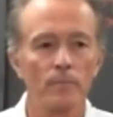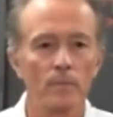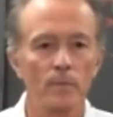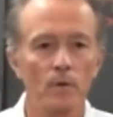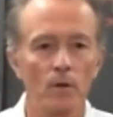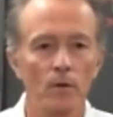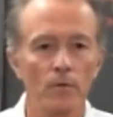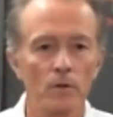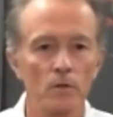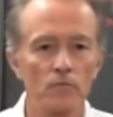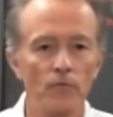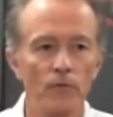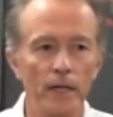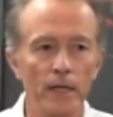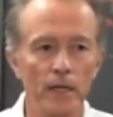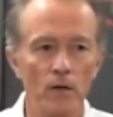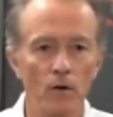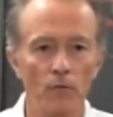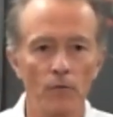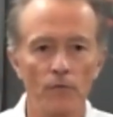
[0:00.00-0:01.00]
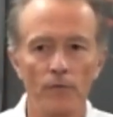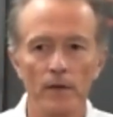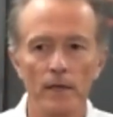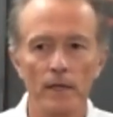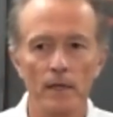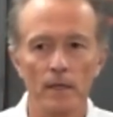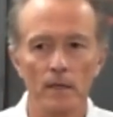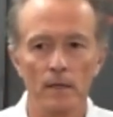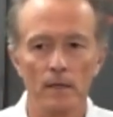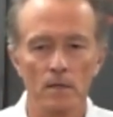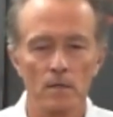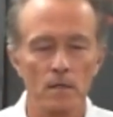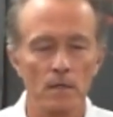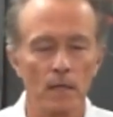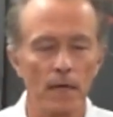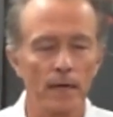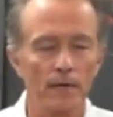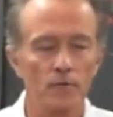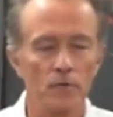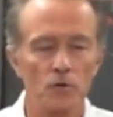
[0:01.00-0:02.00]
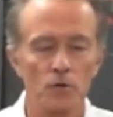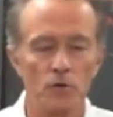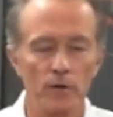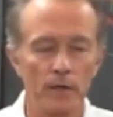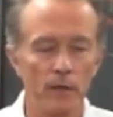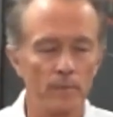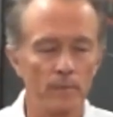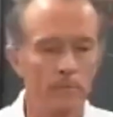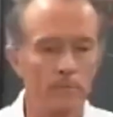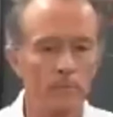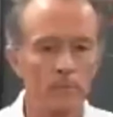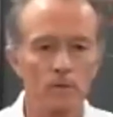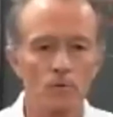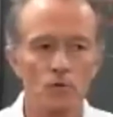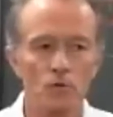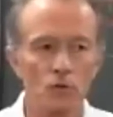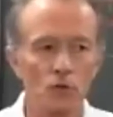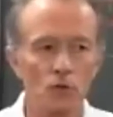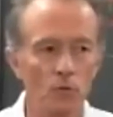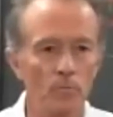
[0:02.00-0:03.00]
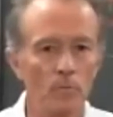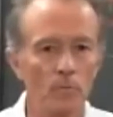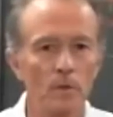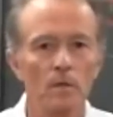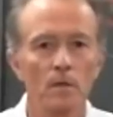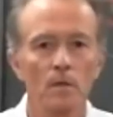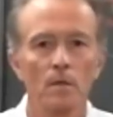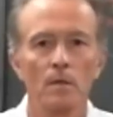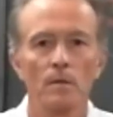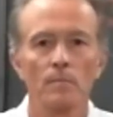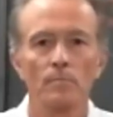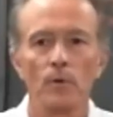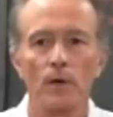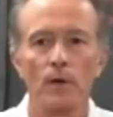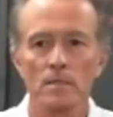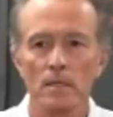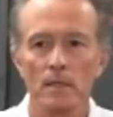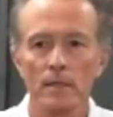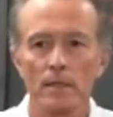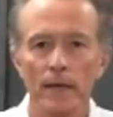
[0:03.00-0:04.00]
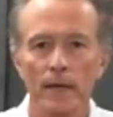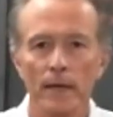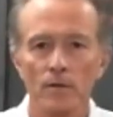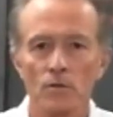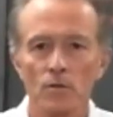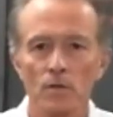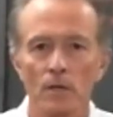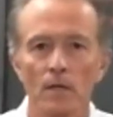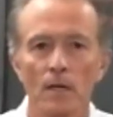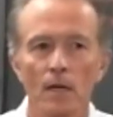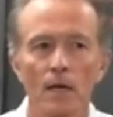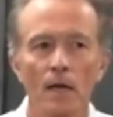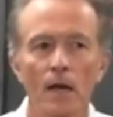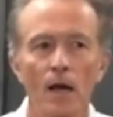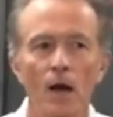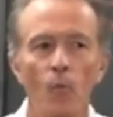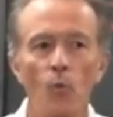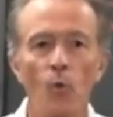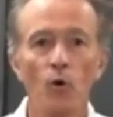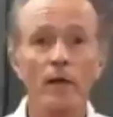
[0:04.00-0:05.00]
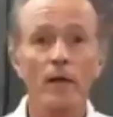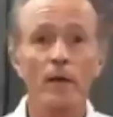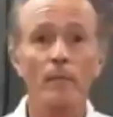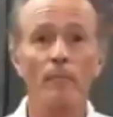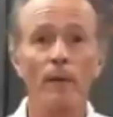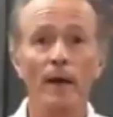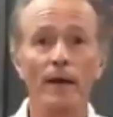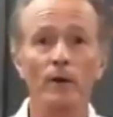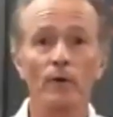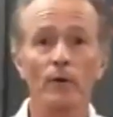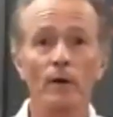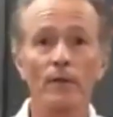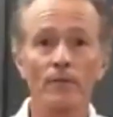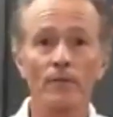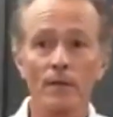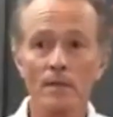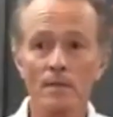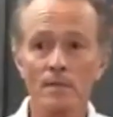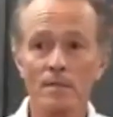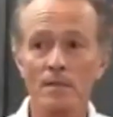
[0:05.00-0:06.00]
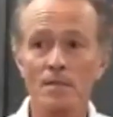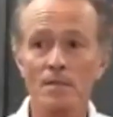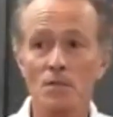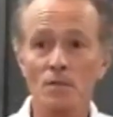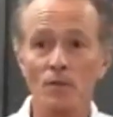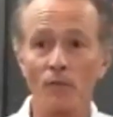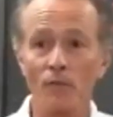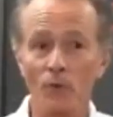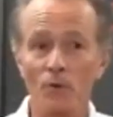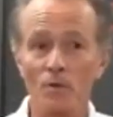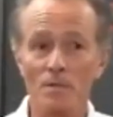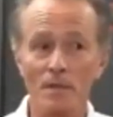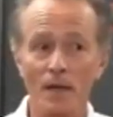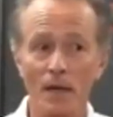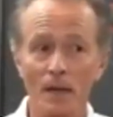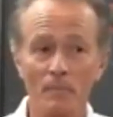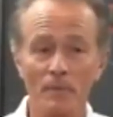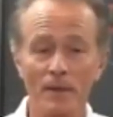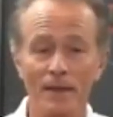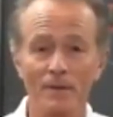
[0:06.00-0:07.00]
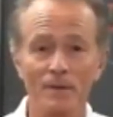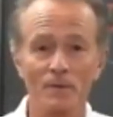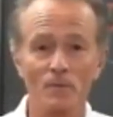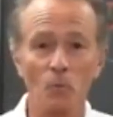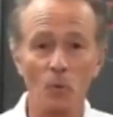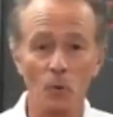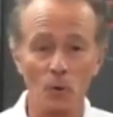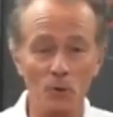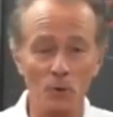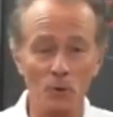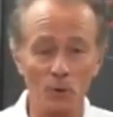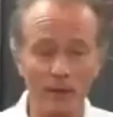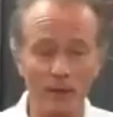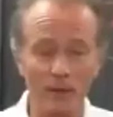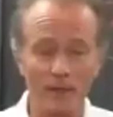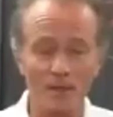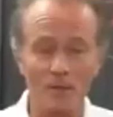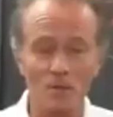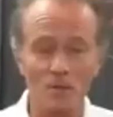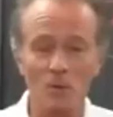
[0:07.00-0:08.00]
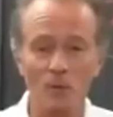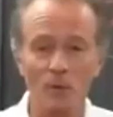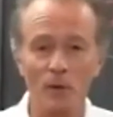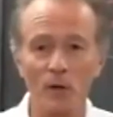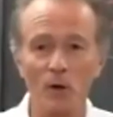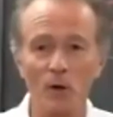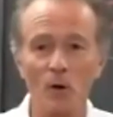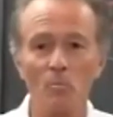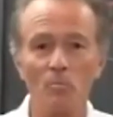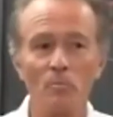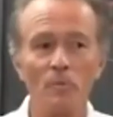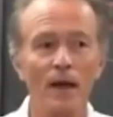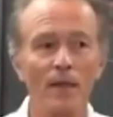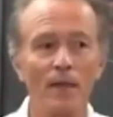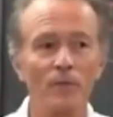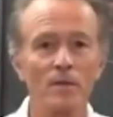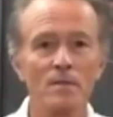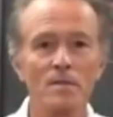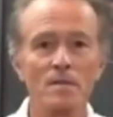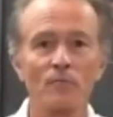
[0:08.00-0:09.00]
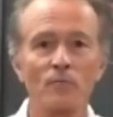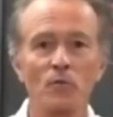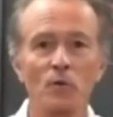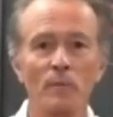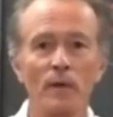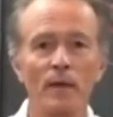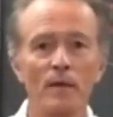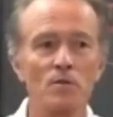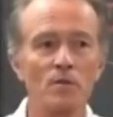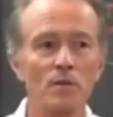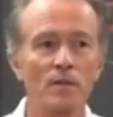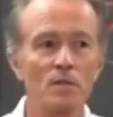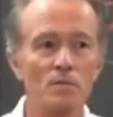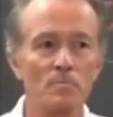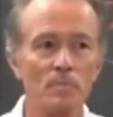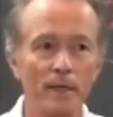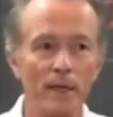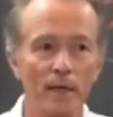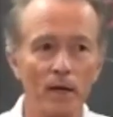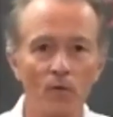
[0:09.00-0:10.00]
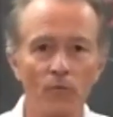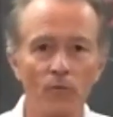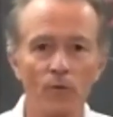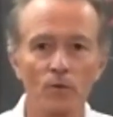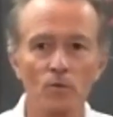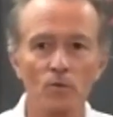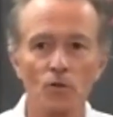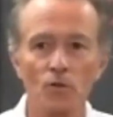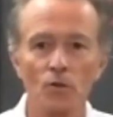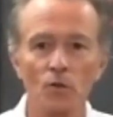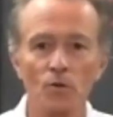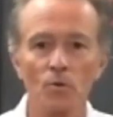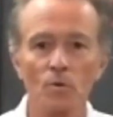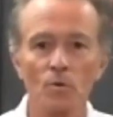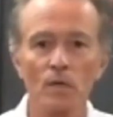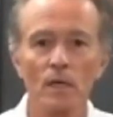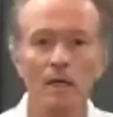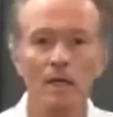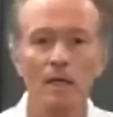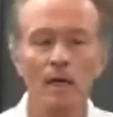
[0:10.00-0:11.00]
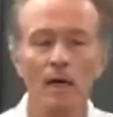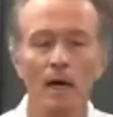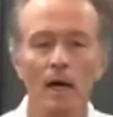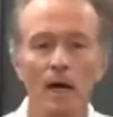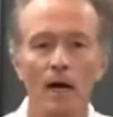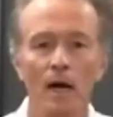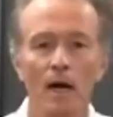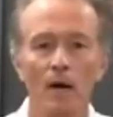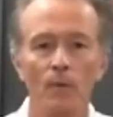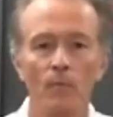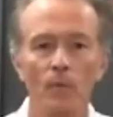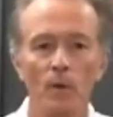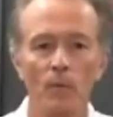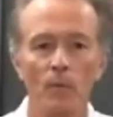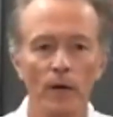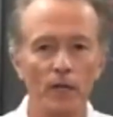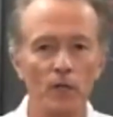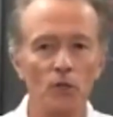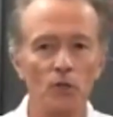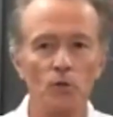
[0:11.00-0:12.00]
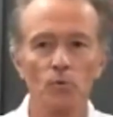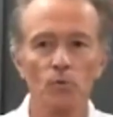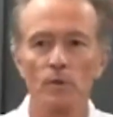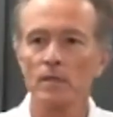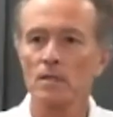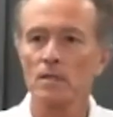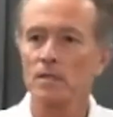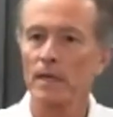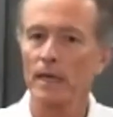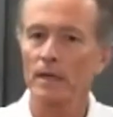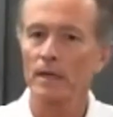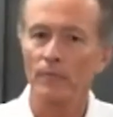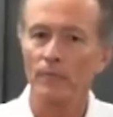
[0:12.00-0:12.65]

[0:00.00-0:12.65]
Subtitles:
this video feed and this live stream Zoom presentation. We'll get better at this. This is the first time that we're doing this, so we hope that this information has been helpful to you. We want to do these kind